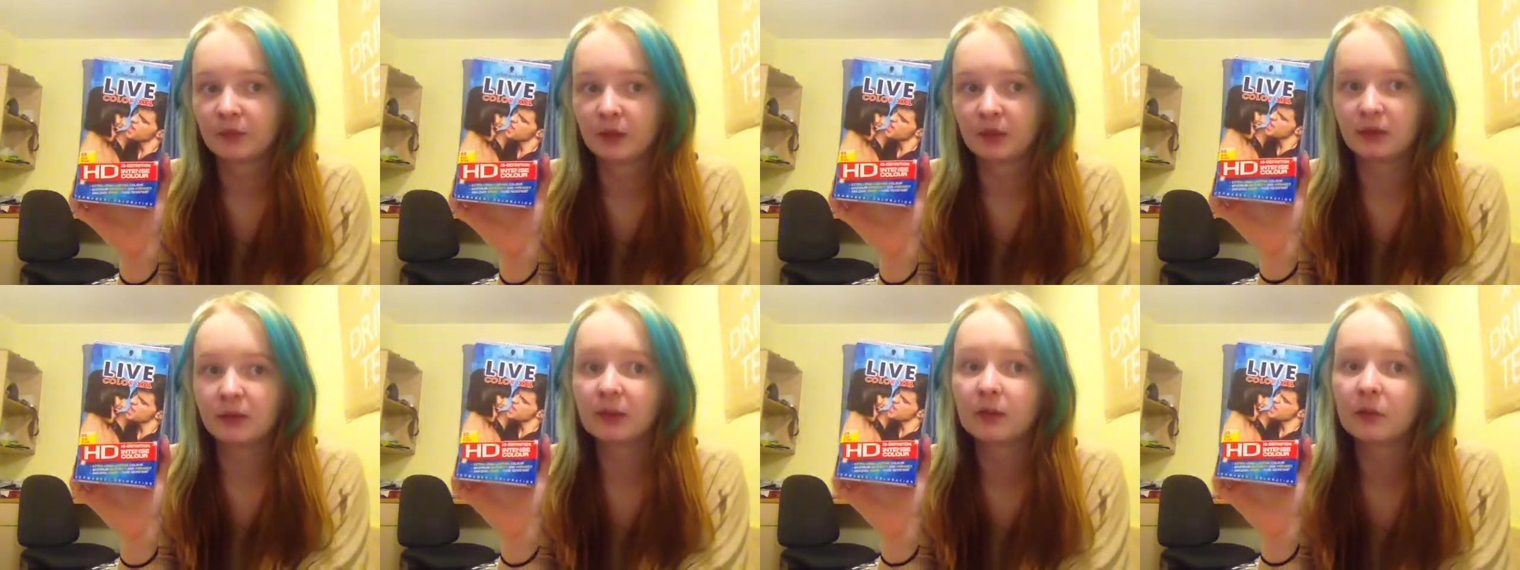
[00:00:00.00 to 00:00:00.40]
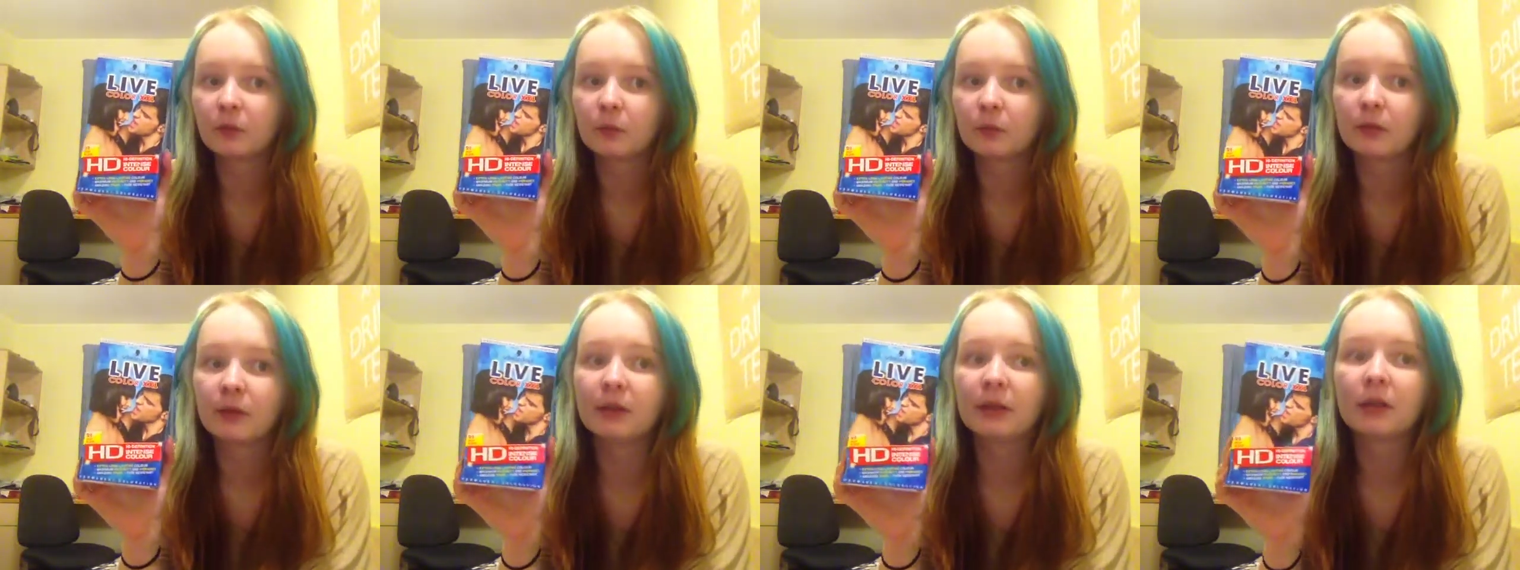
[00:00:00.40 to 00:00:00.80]
and this
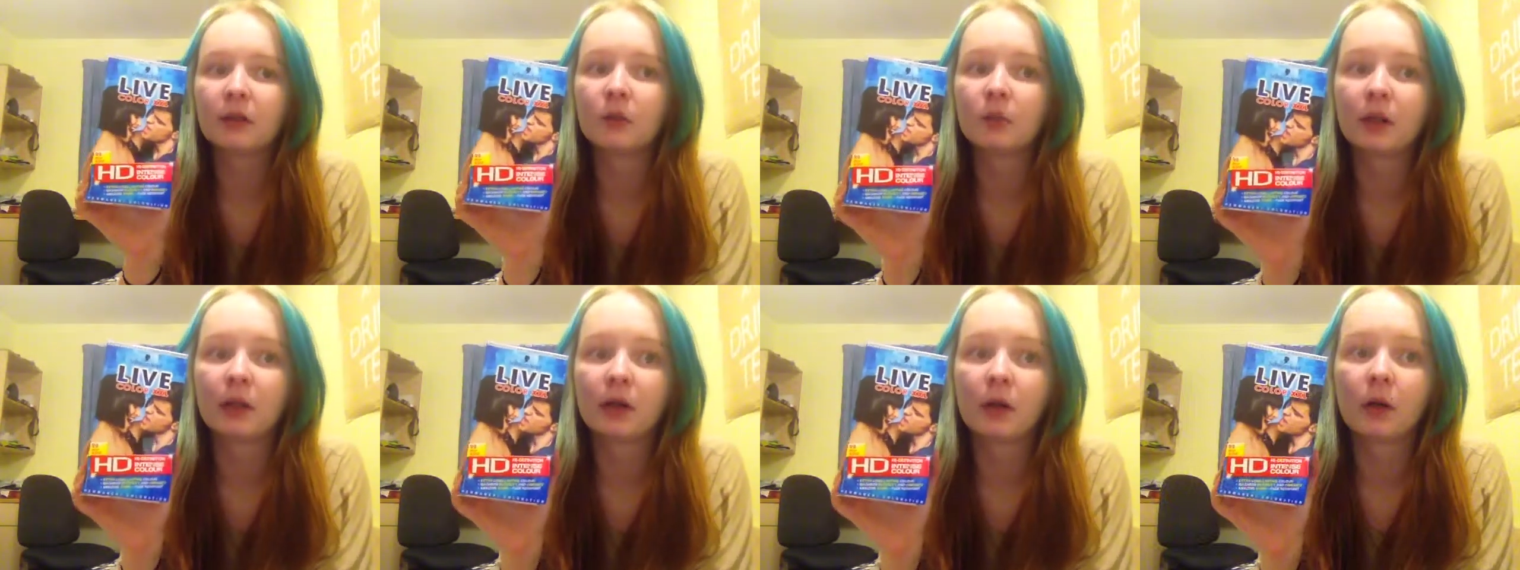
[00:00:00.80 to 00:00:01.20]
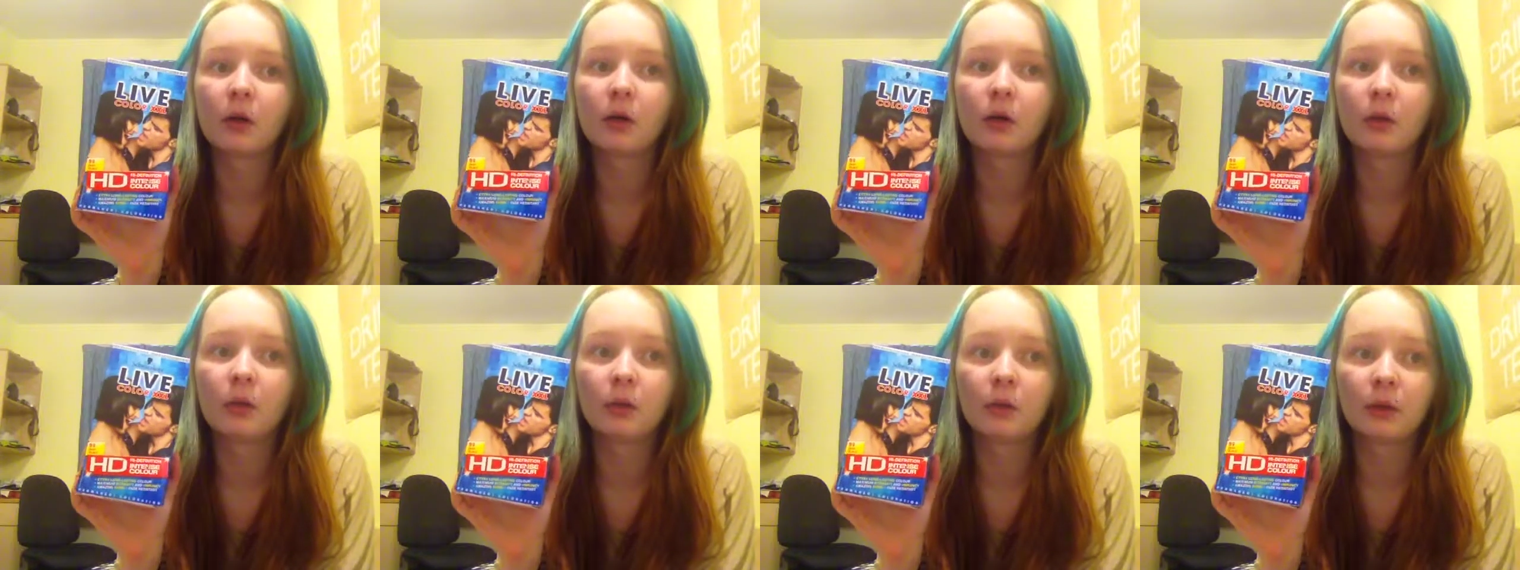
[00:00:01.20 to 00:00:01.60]
will be the
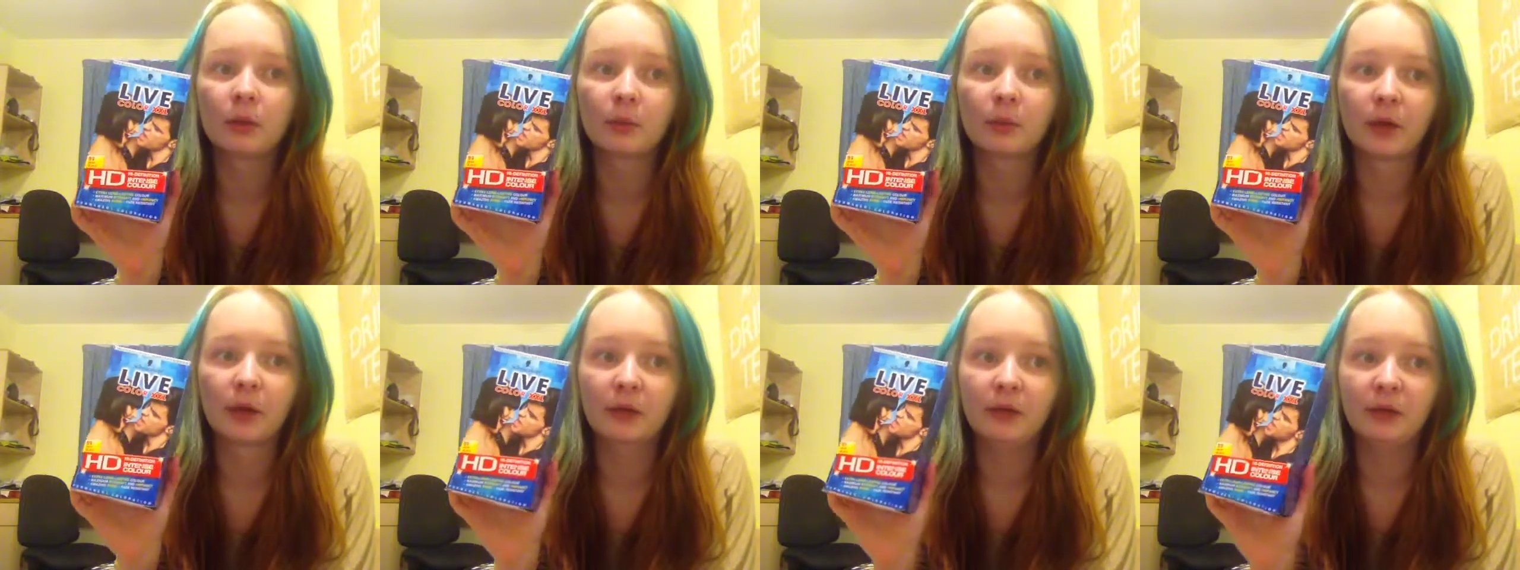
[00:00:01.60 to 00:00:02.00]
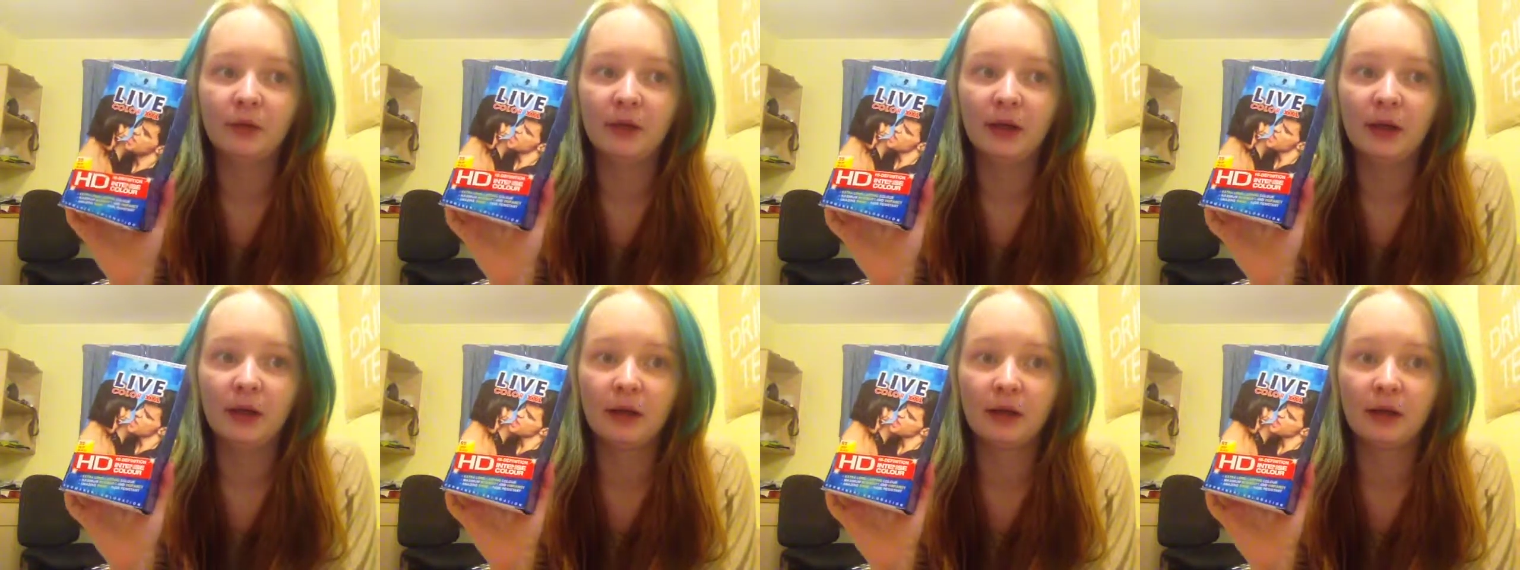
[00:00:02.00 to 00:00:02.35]
only brand of